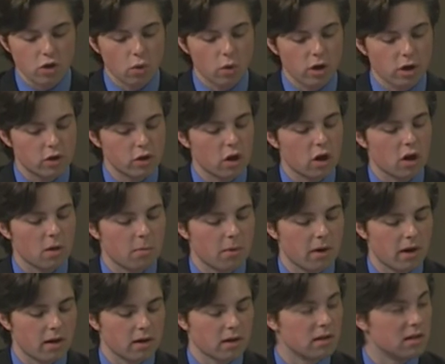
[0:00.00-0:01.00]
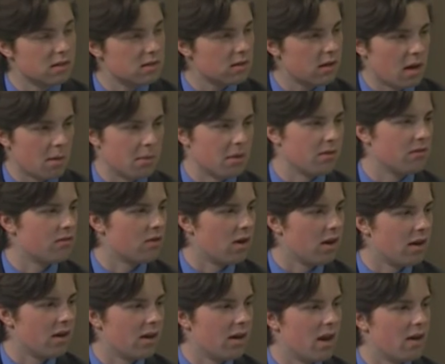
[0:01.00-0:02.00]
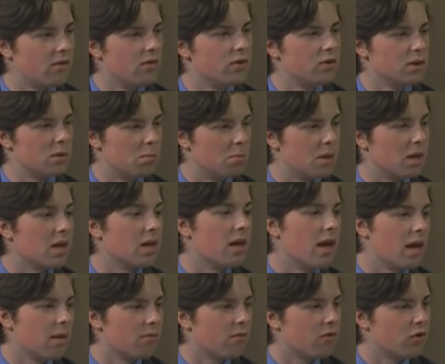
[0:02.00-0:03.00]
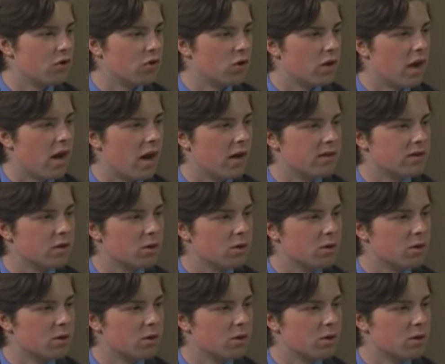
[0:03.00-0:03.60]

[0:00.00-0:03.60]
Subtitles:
want to talk about this coming Friday. Obviously, big game for you guys.